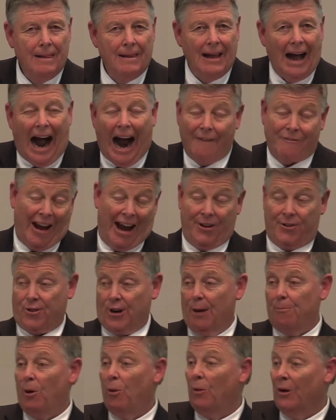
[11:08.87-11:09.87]
I've had
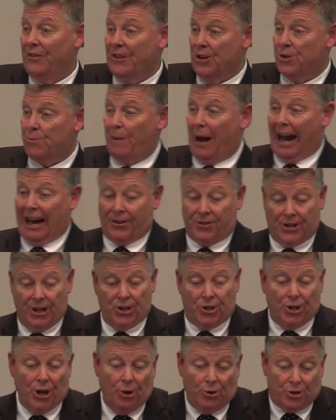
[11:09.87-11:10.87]
trouble with this
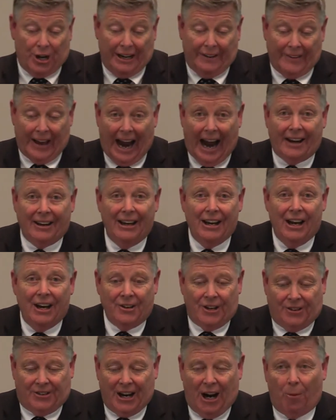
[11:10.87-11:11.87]
passage using that
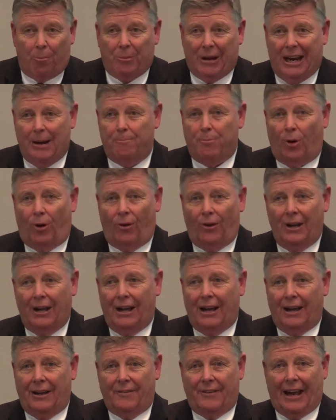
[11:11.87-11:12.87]
to tell people
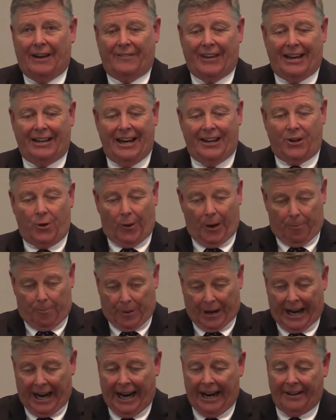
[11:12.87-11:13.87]
that they need to
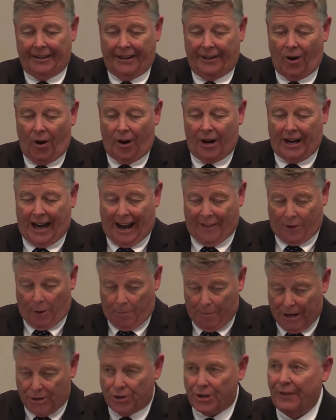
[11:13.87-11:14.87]
repent in order to have the
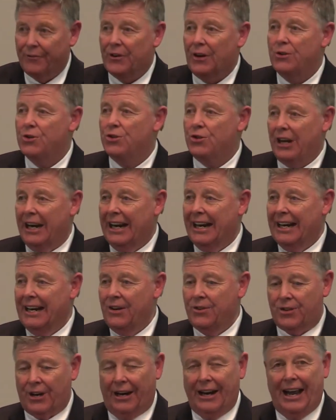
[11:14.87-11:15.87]
remission of their
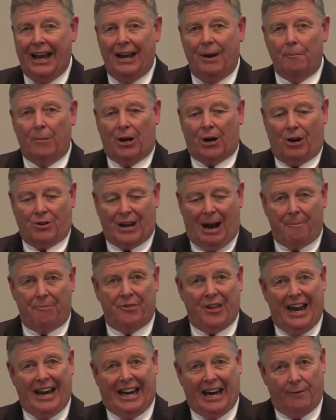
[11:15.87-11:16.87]
sins, and because I'm
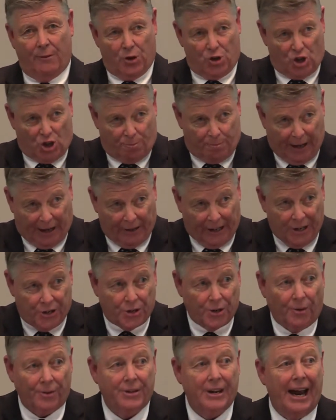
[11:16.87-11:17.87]
thinking of
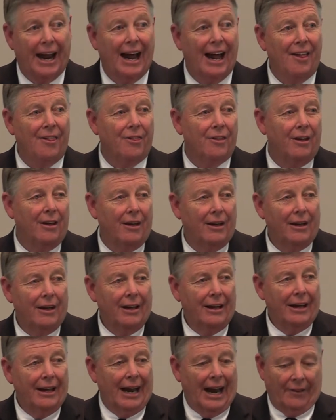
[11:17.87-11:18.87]
spiritual death,
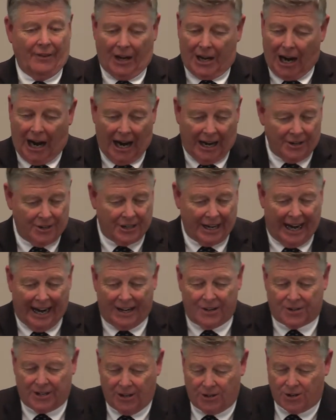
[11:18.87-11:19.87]
and the
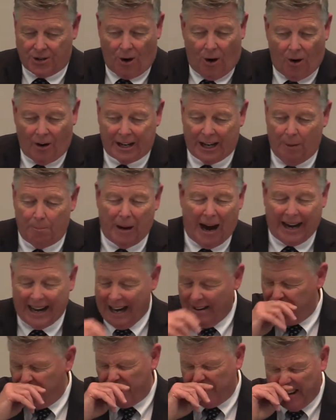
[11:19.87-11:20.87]
context is talking about a
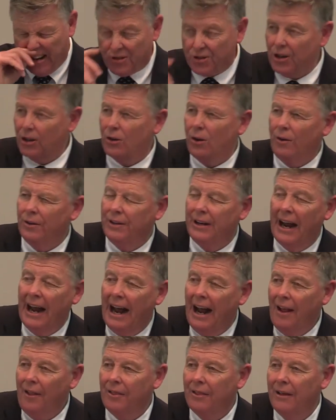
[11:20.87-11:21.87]
physical
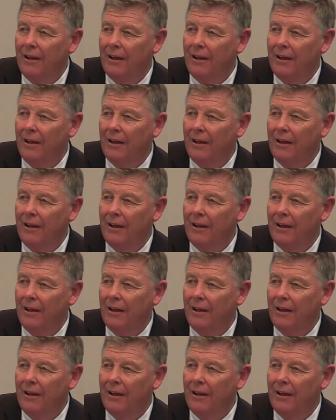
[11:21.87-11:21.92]
death.